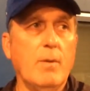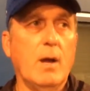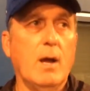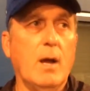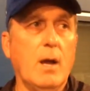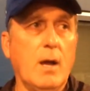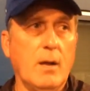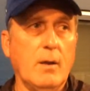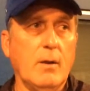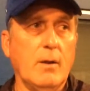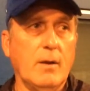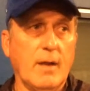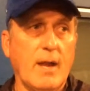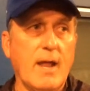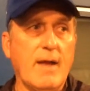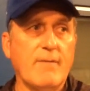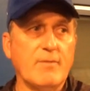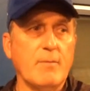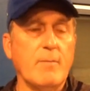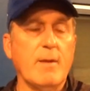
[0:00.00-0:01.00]
going
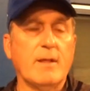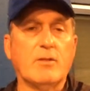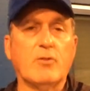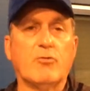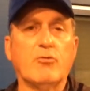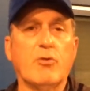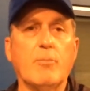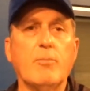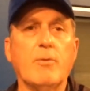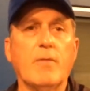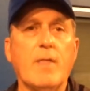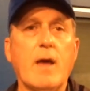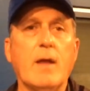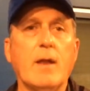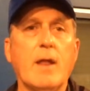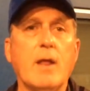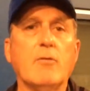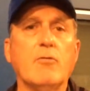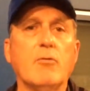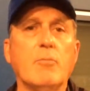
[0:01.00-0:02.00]
to have to make the trip
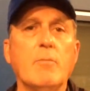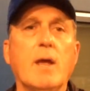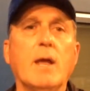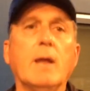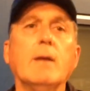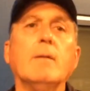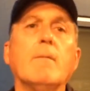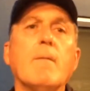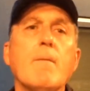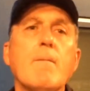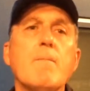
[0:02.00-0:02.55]
without Andrew Main.